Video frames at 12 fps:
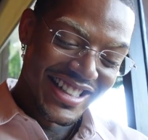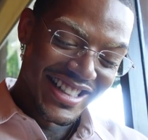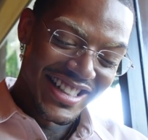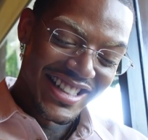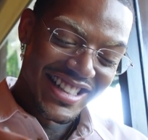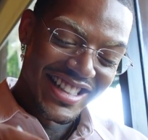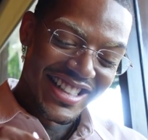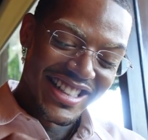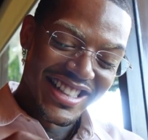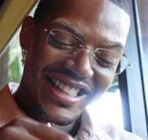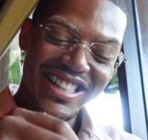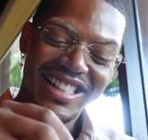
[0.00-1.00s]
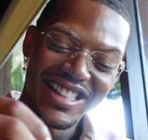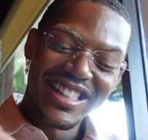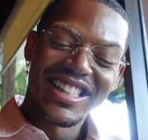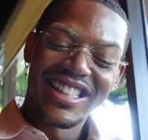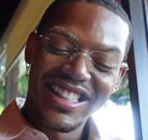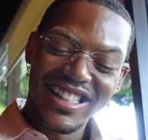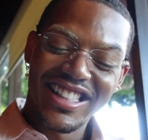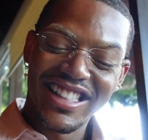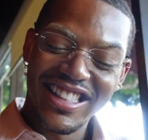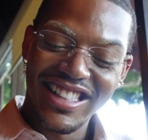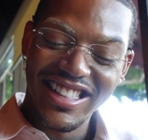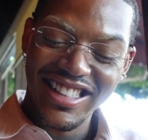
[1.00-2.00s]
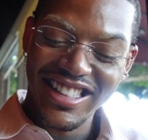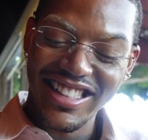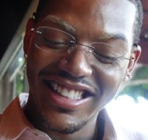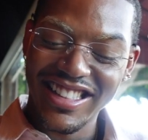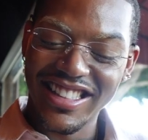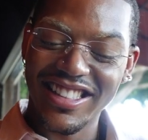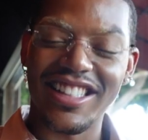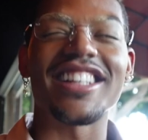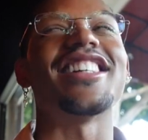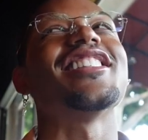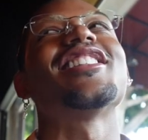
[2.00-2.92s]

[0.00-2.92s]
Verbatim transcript: Let me not ask that. It's not my business.